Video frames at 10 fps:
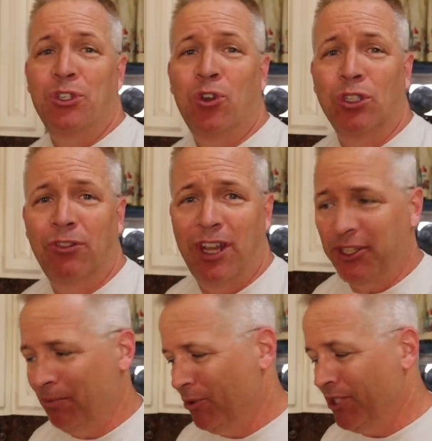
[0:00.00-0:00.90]
is cook the
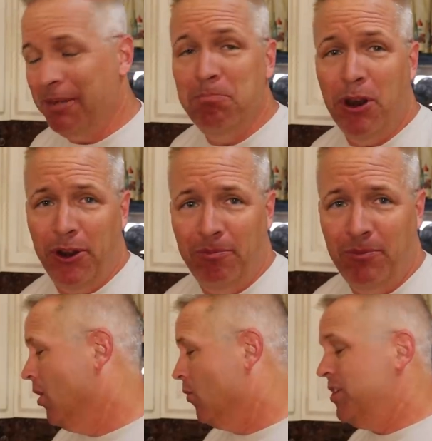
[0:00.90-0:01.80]
vegetables in butter.
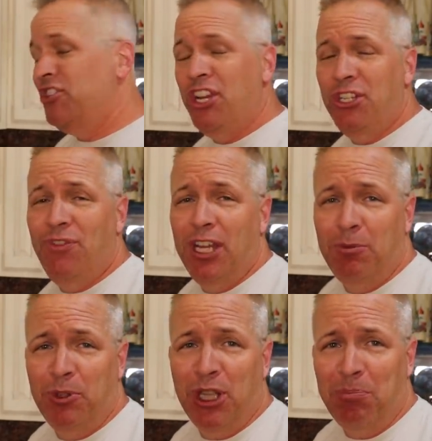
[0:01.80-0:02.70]
We change the
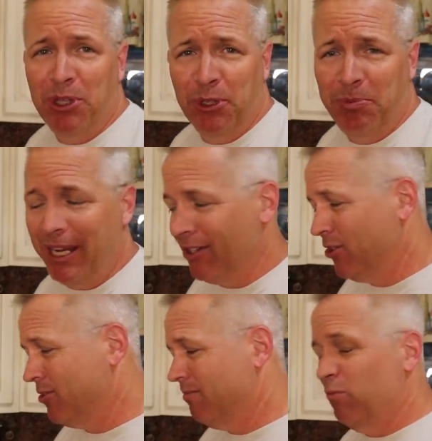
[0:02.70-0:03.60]
vegetables up a little bit
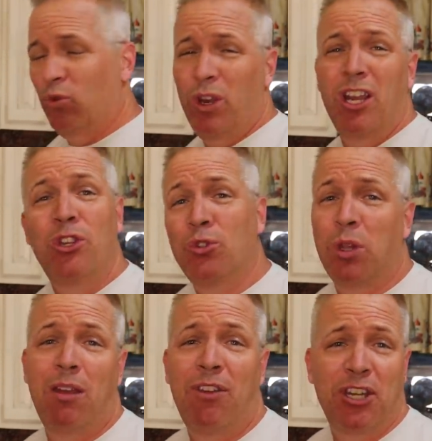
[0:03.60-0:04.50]
because we're going to use
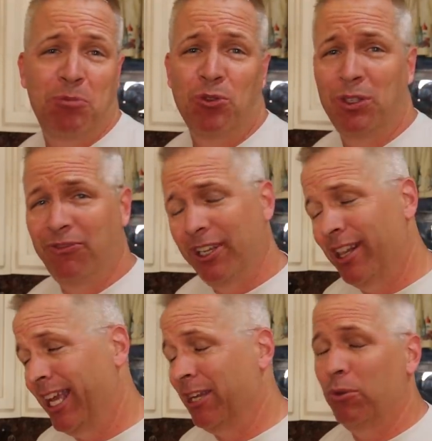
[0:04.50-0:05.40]
whatever vegetables we feel
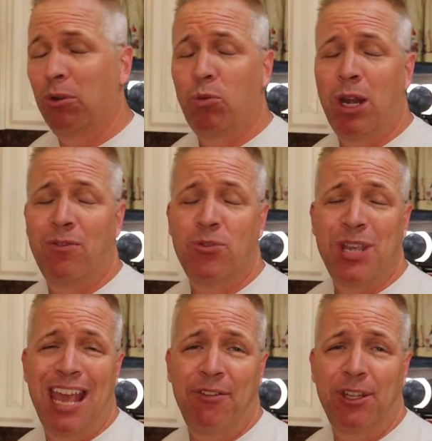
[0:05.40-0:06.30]
like and whatever
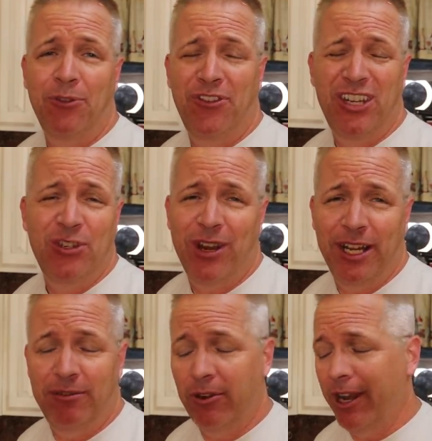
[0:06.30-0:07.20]
we have in the
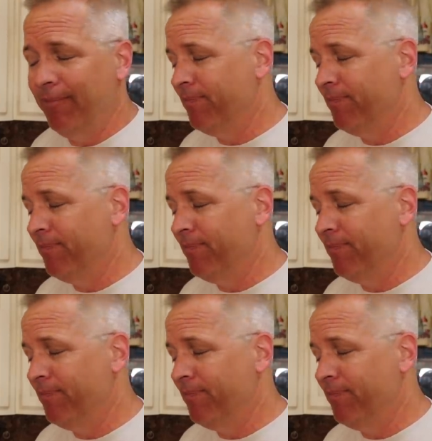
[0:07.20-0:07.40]
refrigerator, all right?